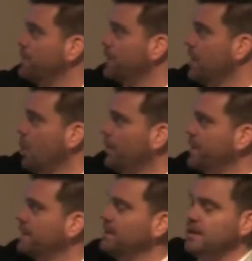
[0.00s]
you can open
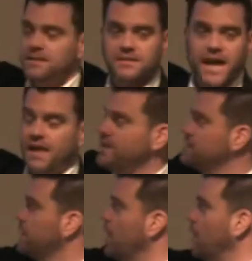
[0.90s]
it, scan this
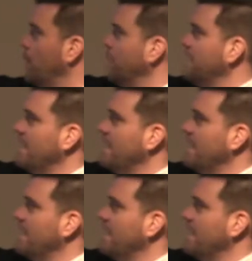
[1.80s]
code,